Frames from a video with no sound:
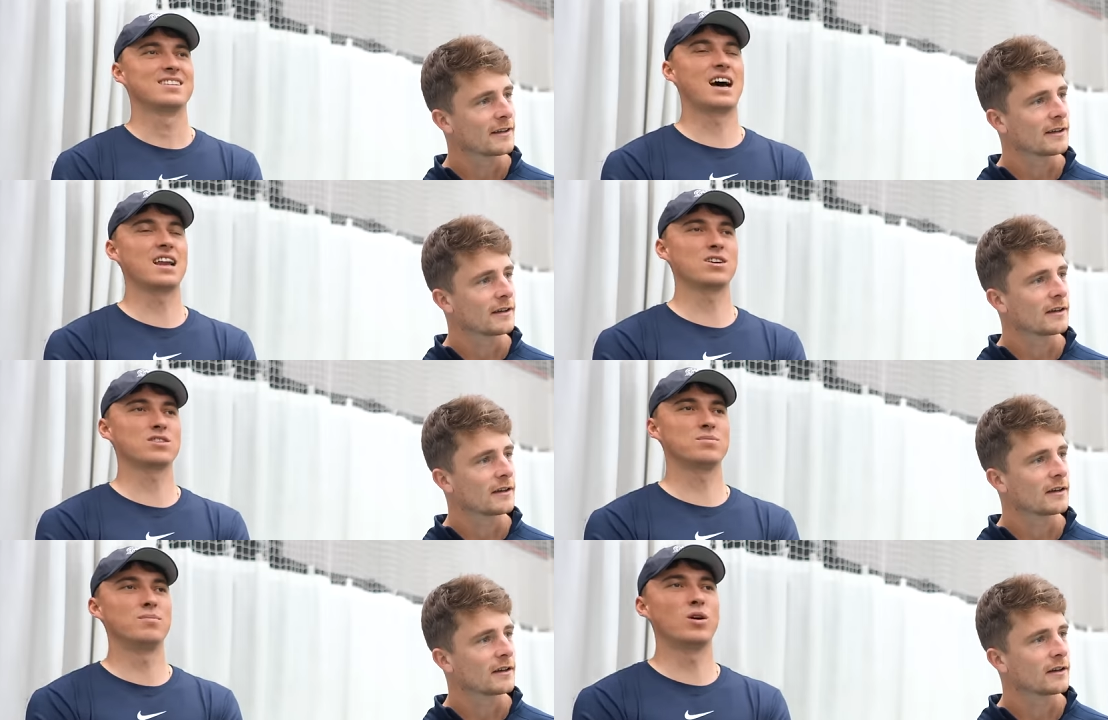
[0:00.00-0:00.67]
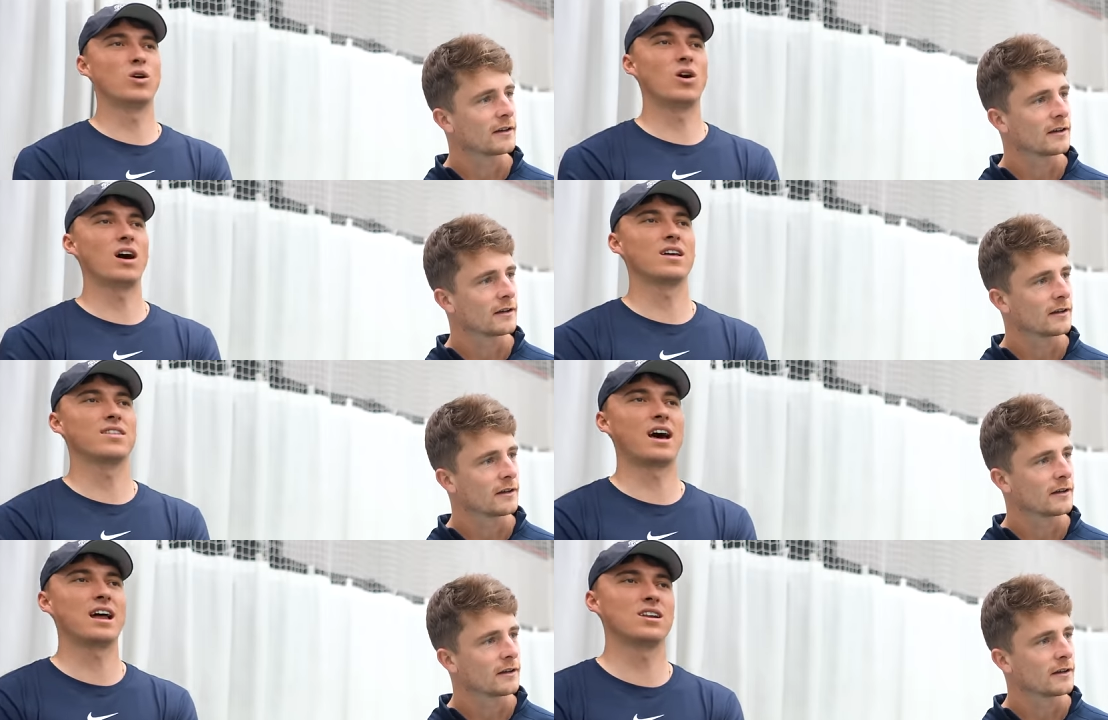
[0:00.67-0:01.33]
Speaker 1: That looks more.
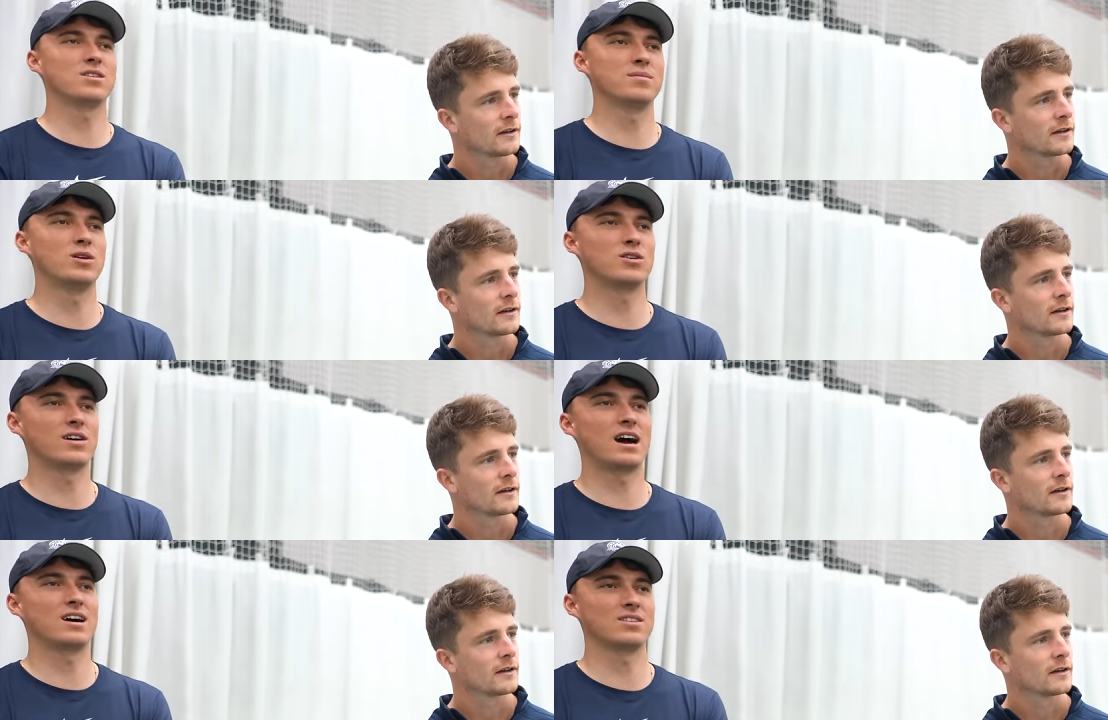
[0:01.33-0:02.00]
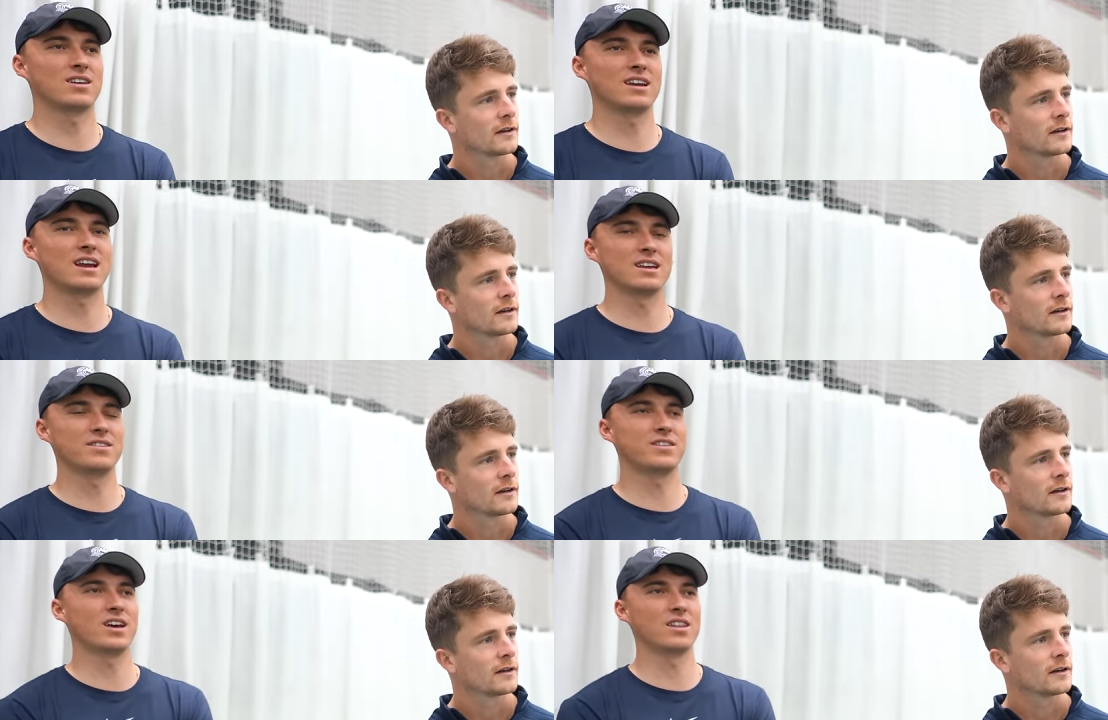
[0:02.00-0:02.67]
That looked more out than any of the